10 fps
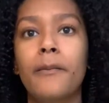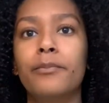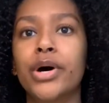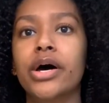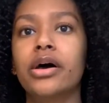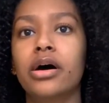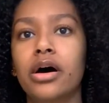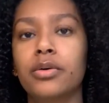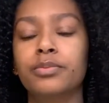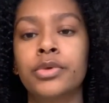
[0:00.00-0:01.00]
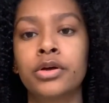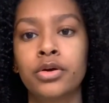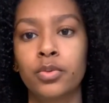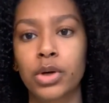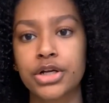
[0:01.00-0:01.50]
But
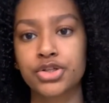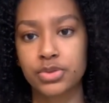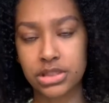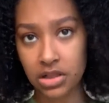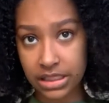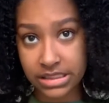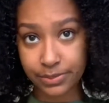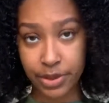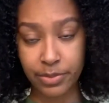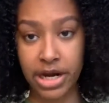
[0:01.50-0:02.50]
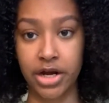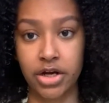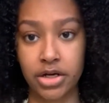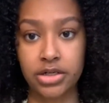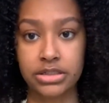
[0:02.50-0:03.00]
what I do is I'll like split my
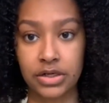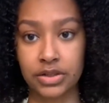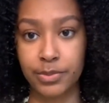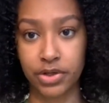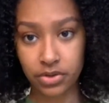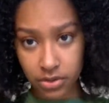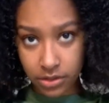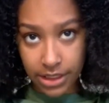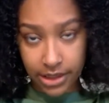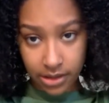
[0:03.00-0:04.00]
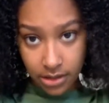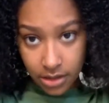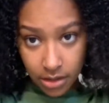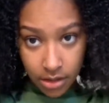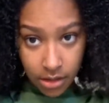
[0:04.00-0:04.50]
hair down the middle, like
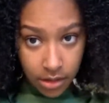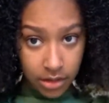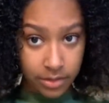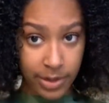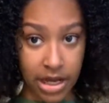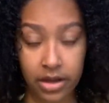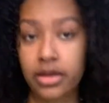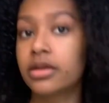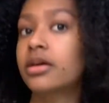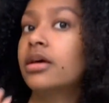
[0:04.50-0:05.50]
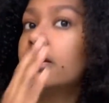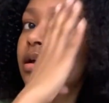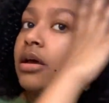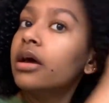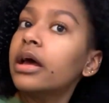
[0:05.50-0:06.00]
in the back,
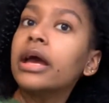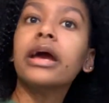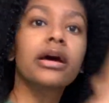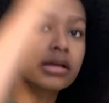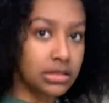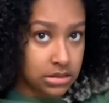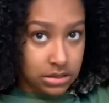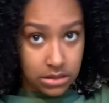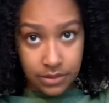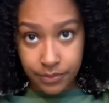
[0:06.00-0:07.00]
and